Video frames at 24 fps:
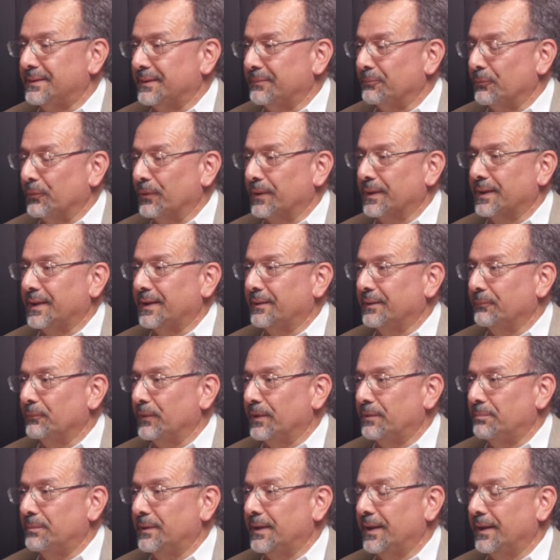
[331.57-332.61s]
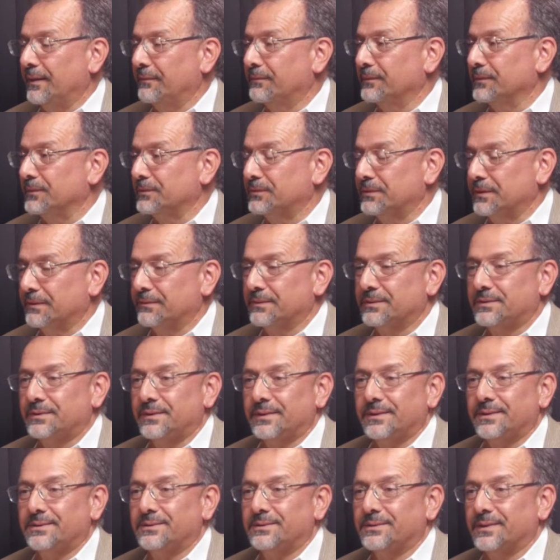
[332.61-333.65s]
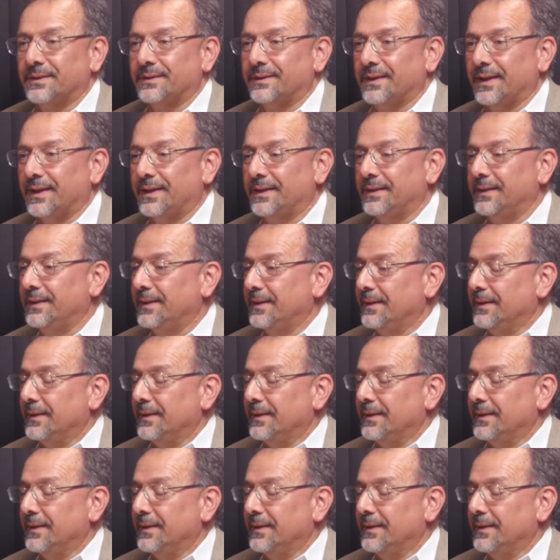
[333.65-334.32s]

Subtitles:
and working with behavioral services, and then